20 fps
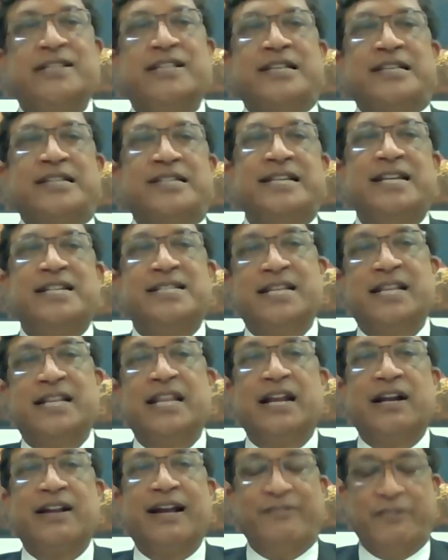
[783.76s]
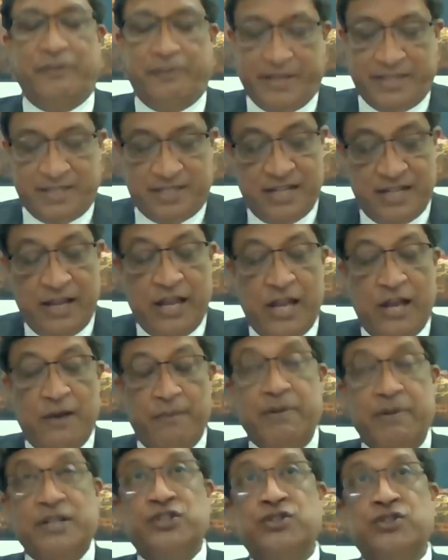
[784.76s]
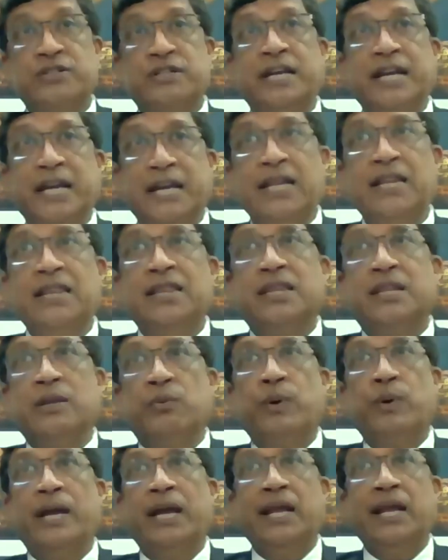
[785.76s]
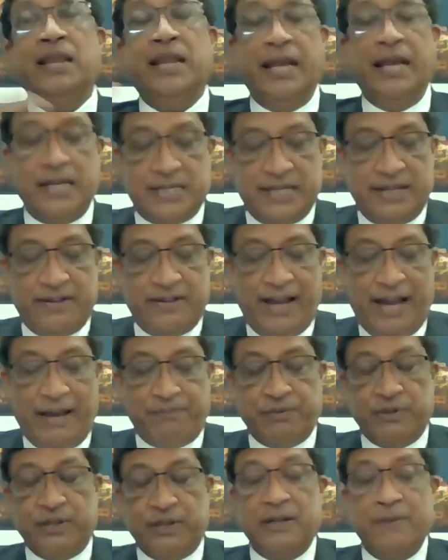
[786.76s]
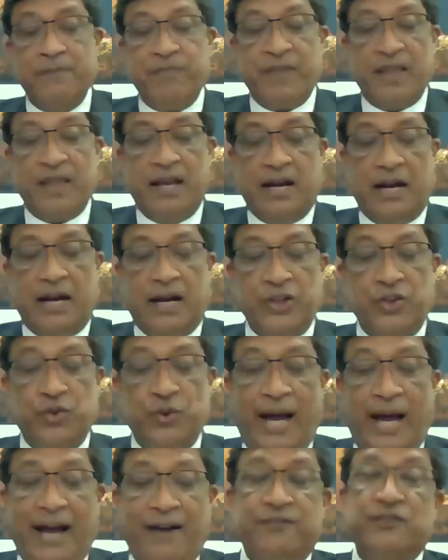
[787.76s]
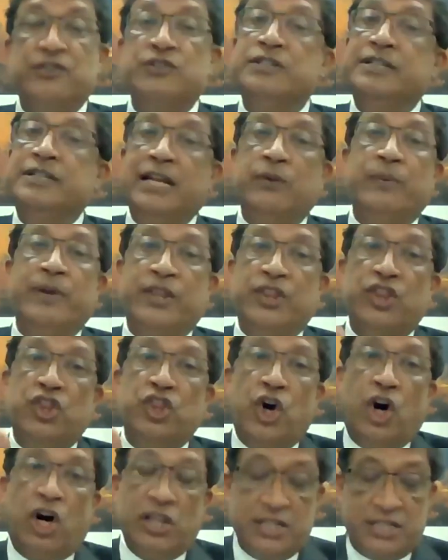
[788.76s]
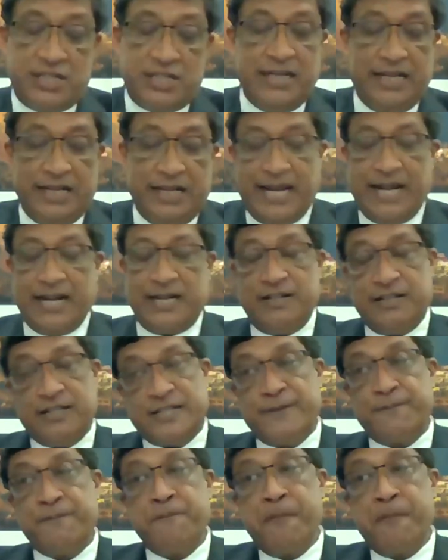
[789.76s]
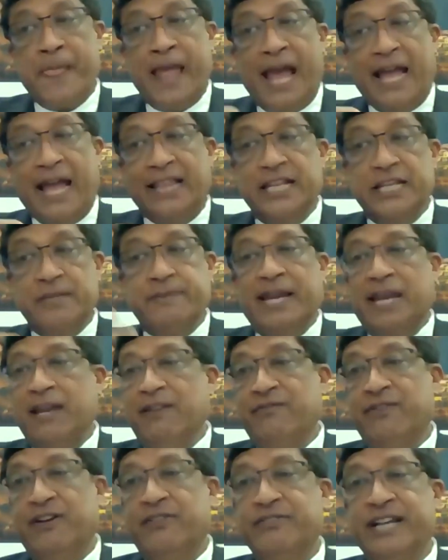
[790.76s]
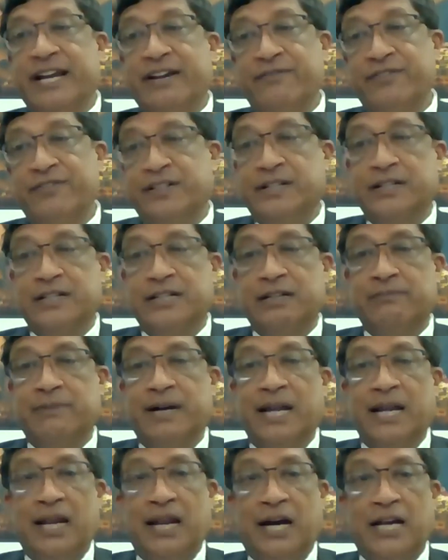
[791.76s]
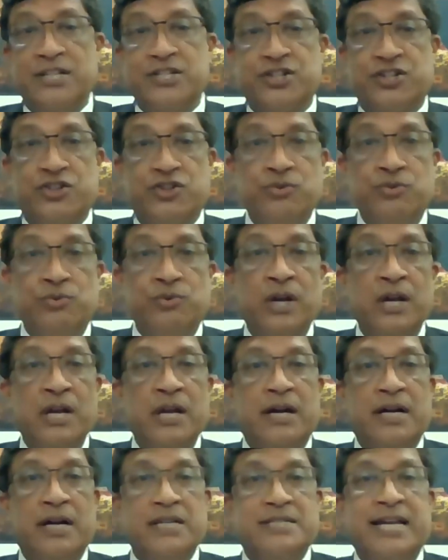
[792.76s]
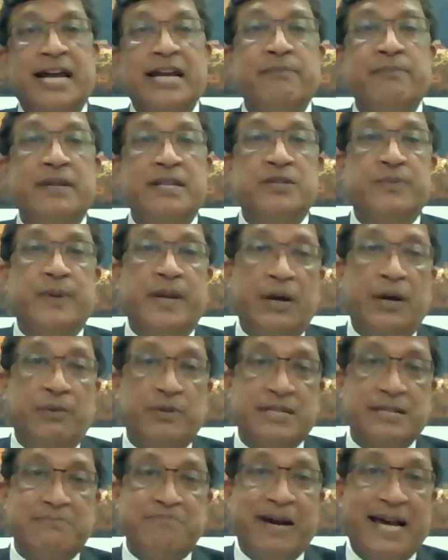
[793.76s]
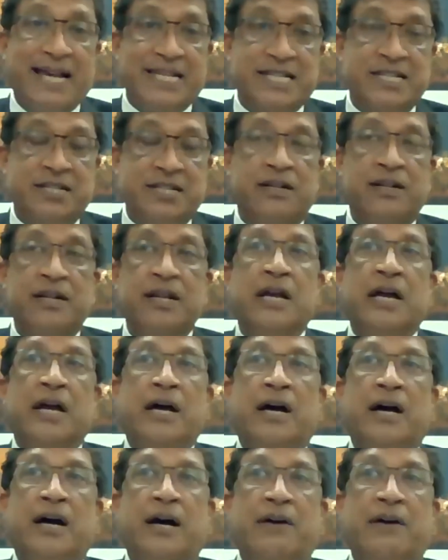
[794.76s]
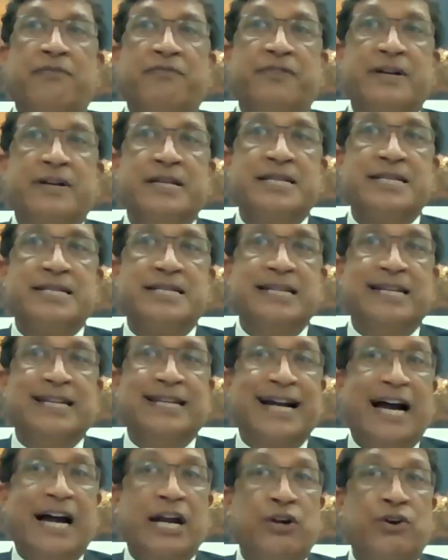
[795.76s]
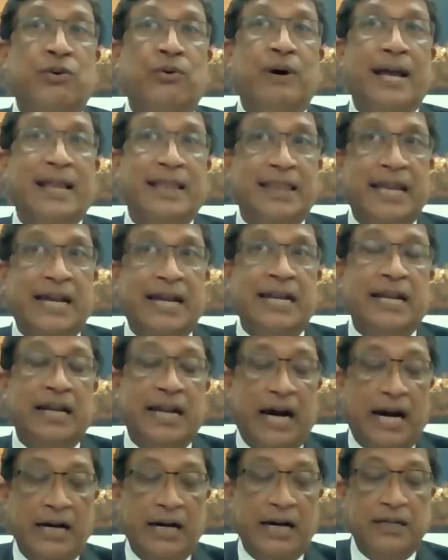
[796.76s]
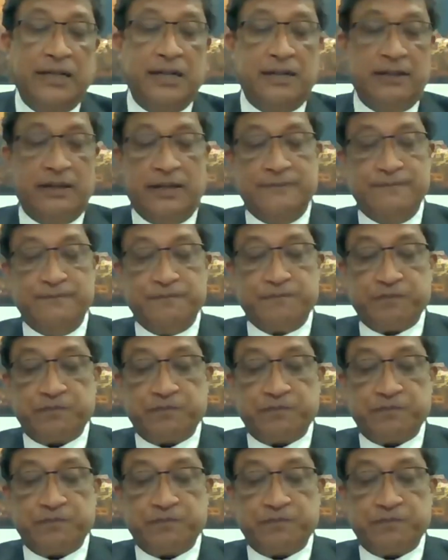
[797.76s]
and the states and their governments. But today, the way things have happened, uh, you have to deal with non-state actors. And this became very evident in my last two assignments when I was ambassador, uh, first in Cairo and then in Ankara.